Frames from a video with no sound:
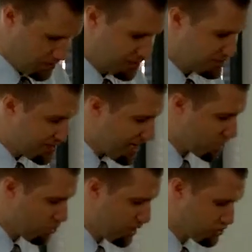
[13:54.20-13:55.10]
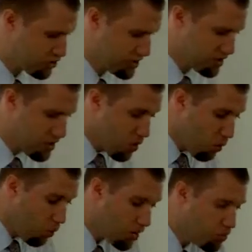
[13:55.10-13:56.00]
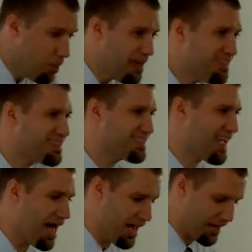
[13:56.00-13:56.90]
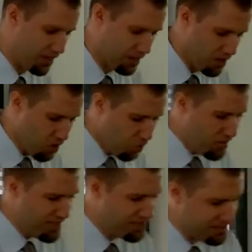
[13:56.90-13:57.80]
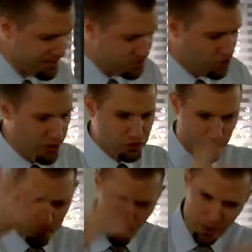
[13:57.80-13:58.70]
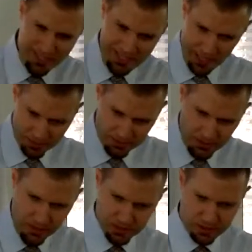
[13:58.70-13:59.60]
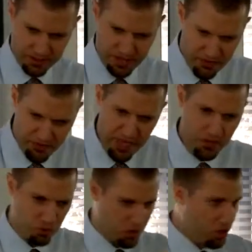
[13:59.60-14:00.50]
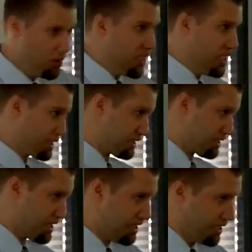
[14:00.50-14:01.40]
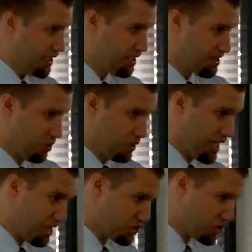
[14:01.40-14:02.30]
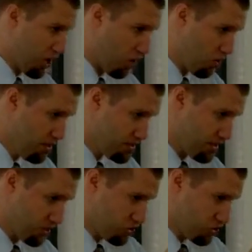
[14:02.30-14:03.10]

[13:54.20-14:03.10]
Second question, what will be the sign? What is it that is going to point us to the event? What are we going to see that will let us know that the